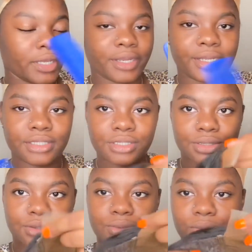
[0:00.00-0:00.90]
right,
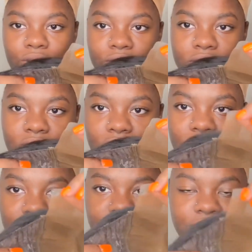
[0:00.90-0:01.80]
so we'll cut it
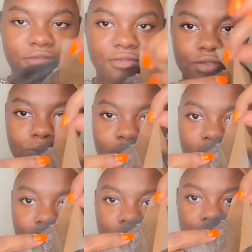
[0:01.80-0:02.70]
off, 2
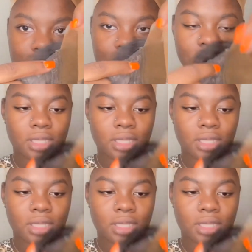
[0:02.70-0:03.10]
ends.